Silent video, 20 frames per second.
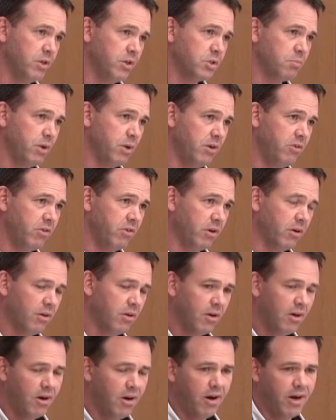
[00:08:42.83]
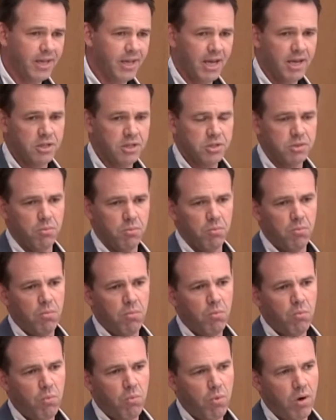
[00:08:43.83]
meeting. I asked him
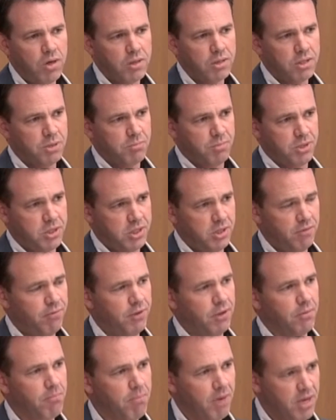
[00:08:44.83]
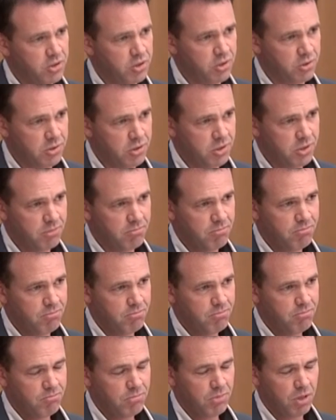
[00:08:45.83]
what specific measures
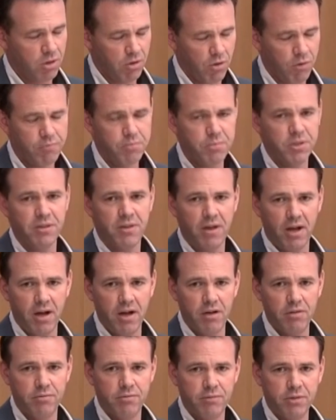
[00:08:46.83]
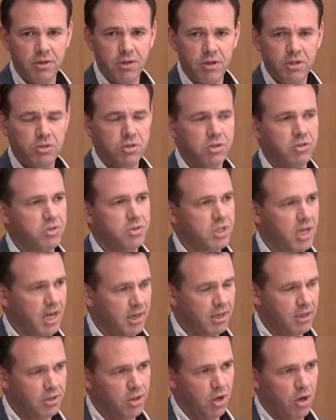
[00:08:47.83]
the government have to
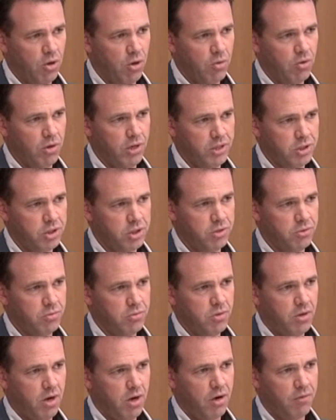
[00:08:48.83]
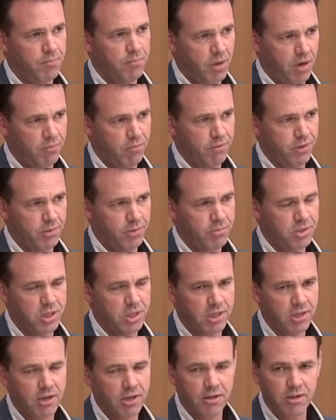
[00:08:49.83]
tackle the whole issue of poverty,
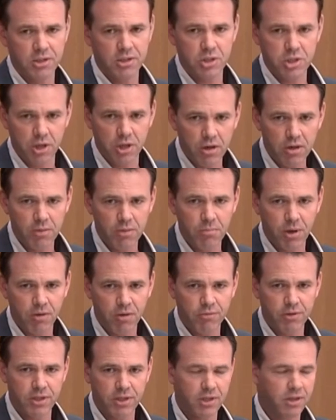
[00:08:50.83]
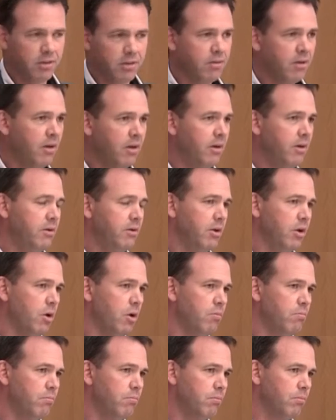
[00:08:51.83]
particularly child poverty. And
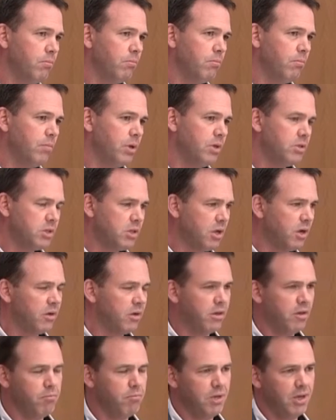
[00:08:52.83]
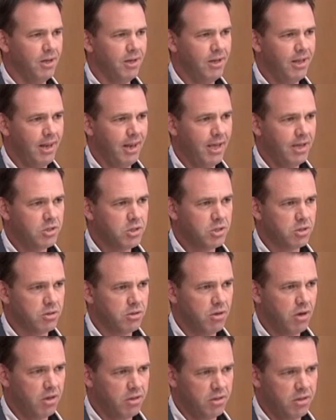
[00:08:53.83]
he started giving me a lecture
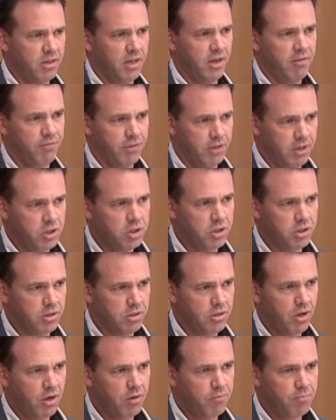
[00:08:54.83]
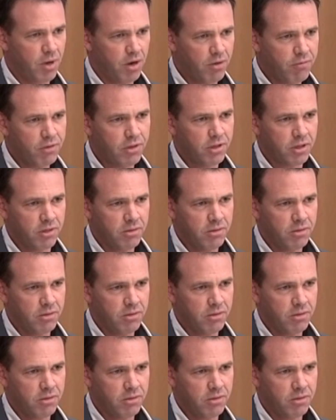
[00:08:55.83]
on the definition of poverty.